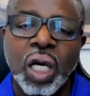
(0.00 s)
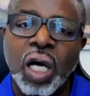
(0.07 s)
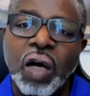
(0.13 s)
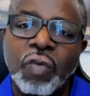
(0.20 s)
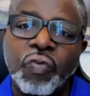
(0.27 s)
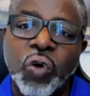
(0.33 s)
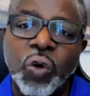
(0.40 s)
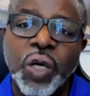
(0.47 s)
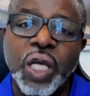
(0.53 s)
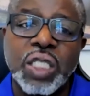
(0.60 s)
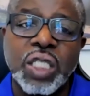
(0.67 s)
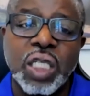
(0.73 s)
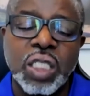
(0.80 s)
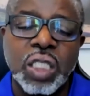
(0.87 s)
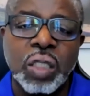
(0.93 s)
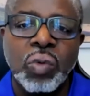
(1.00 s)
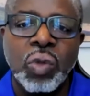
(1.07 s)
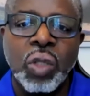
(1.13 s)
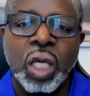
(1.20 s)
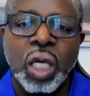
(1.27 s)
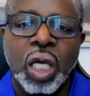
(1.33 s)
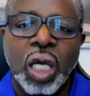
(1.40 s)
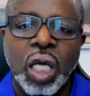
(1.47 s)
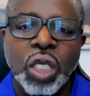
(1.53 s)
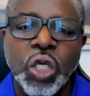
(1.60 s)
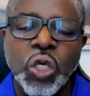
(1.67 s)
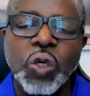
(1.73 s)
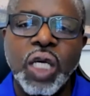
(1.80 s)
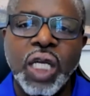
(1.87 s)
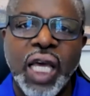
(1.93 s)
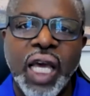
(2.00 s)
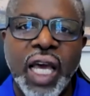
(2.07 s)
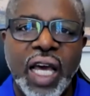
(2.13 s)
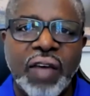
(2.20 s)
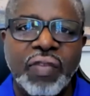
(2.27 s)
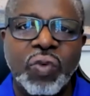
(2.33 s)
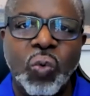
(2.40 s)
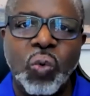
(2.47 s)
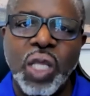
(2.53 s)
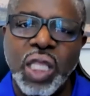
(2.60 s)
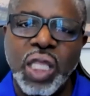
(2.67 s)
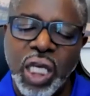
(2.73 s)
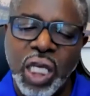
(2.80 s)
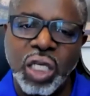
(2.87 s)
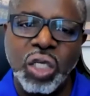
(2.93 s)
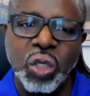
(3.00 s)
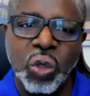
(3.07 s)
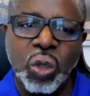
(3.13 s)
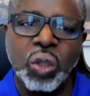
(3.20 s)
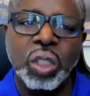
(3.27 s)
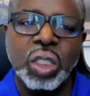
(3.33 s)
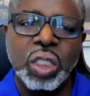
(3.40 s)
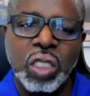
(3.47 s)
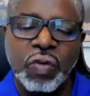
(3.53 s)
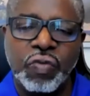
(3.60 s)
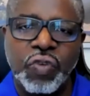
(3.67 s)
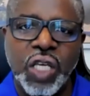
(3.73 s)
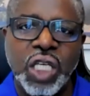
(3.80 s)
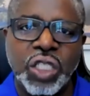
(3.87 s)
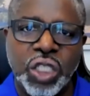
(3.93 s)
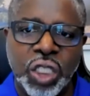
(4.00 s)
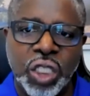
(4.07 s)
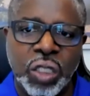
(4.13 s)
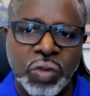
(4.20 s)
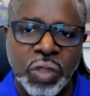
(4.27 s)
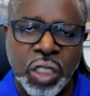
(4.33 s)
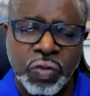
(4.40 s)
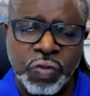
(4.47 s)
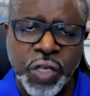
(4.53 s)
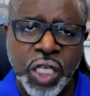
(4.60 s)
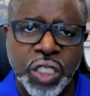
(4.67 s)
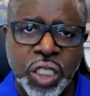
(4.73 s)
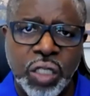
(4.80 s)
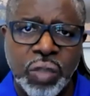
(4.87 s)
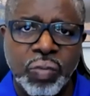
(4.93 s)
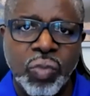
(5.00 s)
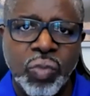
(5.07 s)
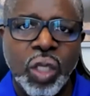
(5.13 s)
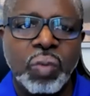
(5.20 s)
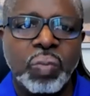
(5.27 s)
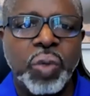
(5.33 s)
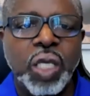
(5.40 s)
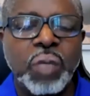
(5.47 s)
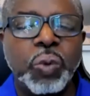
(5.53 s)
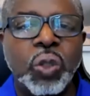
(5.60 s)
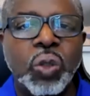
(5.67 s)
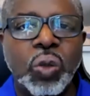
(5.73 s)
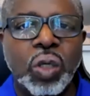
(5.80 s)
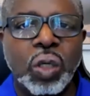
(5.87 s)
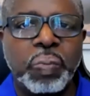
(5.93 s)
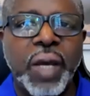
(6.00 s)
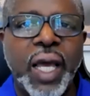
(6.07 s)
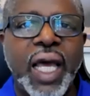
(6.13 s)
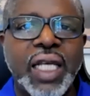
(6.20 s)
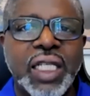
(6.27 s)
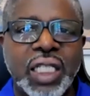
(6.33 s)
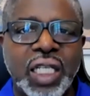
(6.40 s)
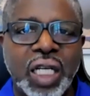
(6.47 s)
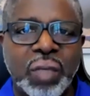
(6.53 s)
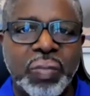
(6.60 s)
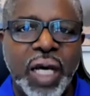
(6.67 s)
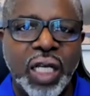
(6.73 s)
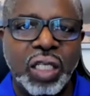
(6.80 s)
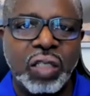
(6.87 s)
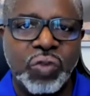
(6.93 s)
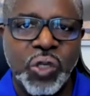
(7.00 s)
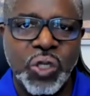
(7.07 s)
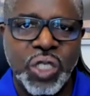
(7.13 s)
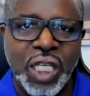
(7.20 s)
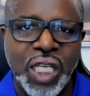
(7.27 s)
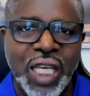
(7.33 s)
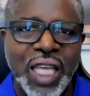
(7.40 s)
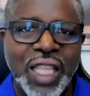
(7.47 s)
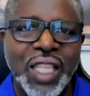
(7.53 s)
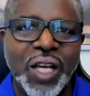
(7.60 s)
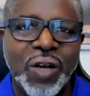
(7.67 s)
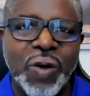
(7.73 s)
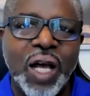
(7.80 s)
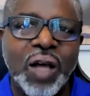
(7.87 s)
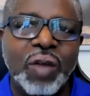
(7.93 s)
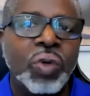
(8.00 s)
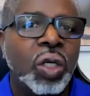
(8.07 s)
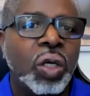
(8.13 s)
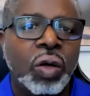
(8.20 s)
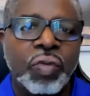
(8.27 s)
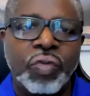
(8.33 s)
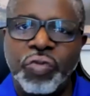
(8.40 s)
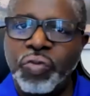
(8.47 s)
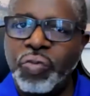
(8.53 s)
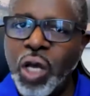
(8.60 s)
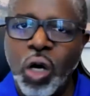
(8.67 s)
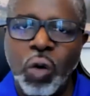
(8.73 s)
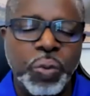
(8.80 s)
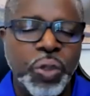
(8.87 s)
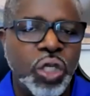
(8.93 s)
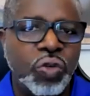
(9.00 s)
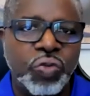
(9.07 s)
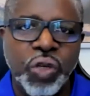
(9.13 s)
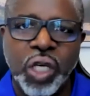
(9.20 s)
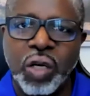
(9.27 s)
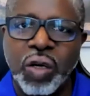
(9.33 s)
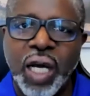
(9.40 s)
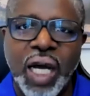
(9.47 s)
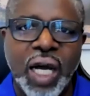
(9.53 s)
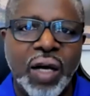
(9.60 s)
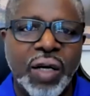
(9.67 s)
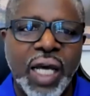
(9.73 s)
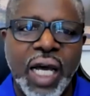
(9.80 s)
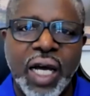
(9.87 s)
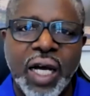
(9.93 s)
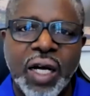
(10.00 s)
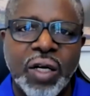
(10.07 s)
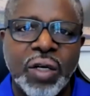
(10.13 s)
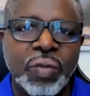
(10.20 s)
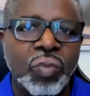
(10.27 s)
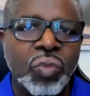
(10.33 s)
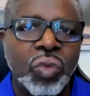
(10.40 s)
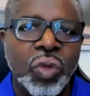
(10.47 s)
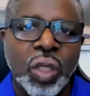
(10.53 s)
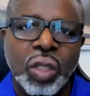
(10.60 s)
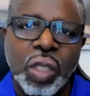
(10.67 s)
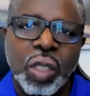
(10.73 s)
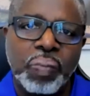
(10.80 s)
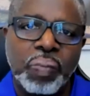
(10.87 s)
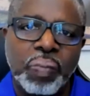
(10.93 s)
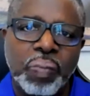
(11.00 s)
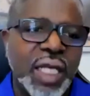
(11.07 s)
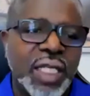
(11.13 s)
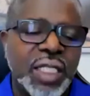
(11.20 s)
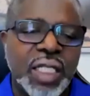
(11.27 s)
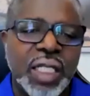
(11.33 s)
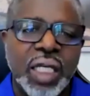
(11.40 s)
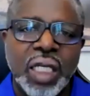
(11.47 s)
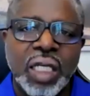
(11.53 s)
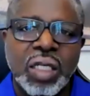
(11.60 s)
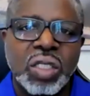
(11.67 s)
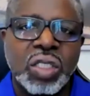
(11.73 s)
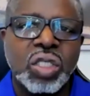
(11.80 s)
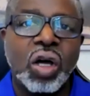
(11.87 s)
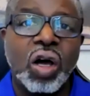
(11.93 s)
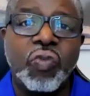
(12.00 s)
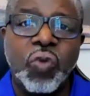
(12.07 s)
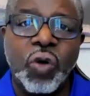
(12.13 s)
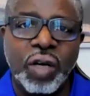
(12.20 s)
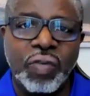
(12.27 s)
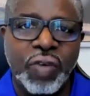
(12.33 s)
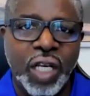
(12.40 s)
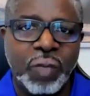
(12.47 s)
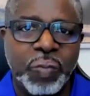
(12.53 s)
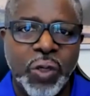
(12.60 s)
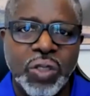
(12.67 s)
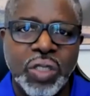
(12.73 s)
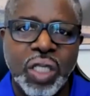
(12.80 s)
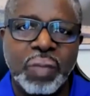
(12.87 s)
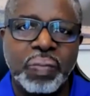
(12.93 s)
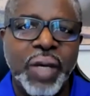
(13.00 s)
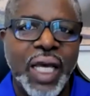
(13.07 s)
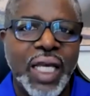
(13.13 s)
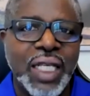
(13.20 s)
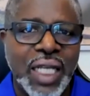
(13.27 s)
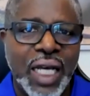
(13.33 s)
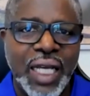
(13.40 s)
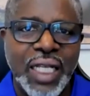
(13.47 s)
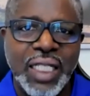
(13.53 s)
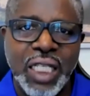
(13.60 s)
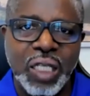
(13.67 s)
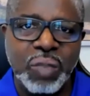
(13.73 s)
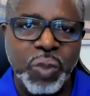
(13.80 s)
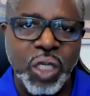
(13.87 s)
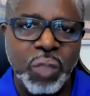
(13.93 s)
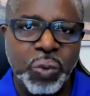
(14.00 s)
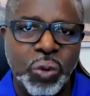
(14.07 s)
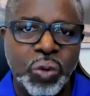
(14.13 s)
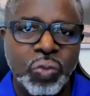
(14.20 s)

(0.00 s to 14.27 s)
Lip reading: For instance, you could have within your division people who are passionate about diversity, and they're out helping you figure out how to hire the best software developers or the best IT people.